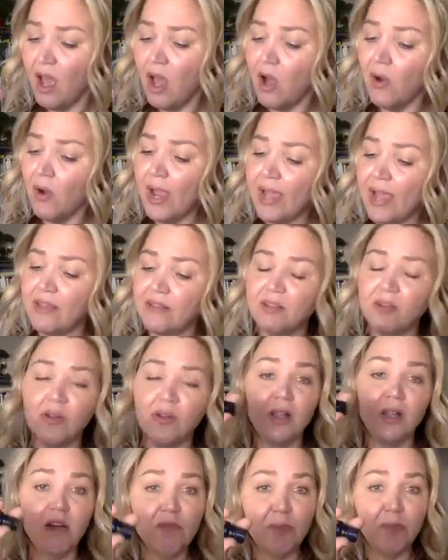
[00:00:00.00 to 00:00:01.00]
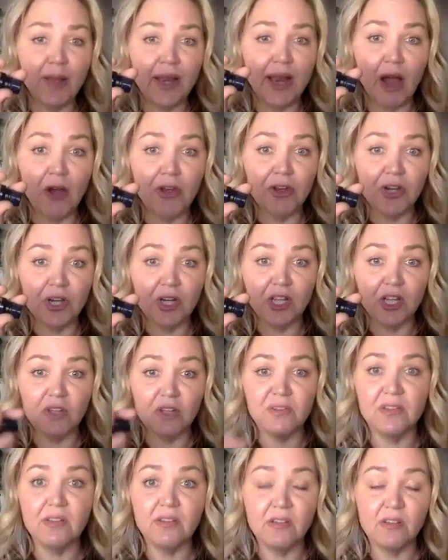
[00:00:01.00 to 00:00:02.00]
Okay, so Clove Bud, how you're going to
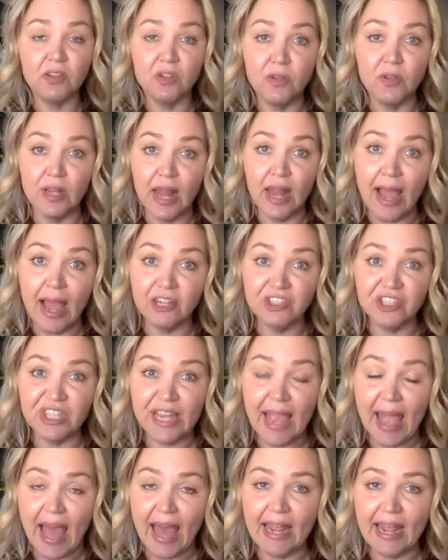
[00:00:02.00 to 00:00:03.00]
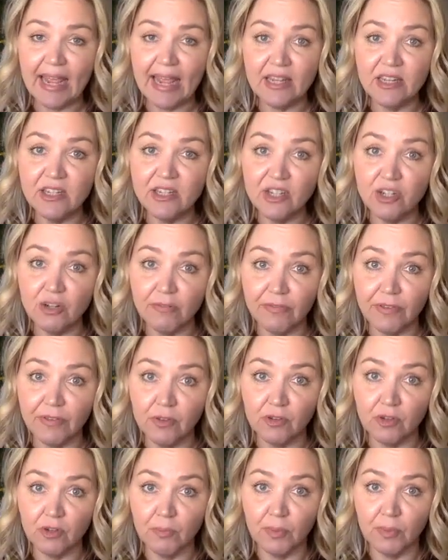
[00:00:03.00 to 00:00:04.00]
use this is you can actually add it into
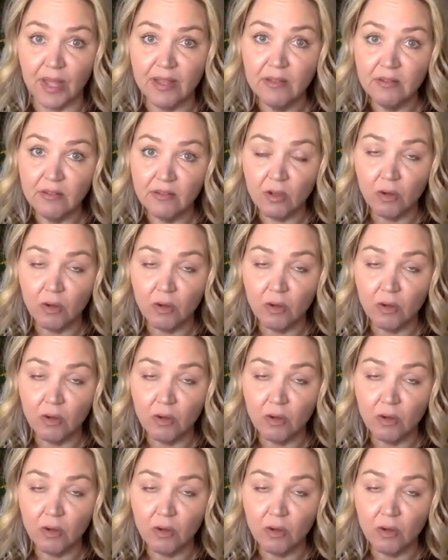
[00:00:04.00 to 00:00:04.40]
diffuser blends.